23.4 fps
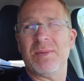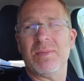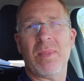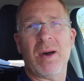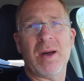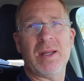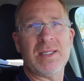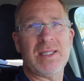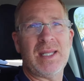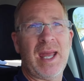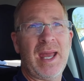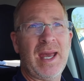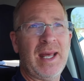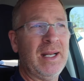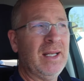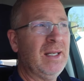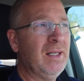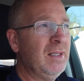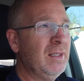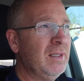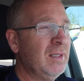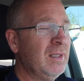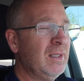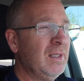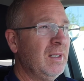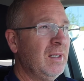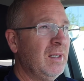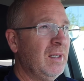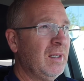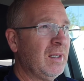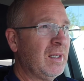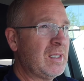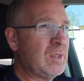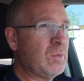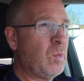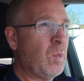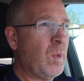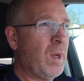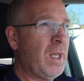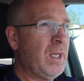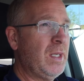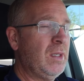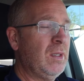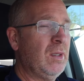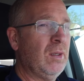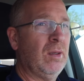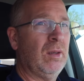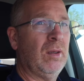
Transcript: in Montana, because when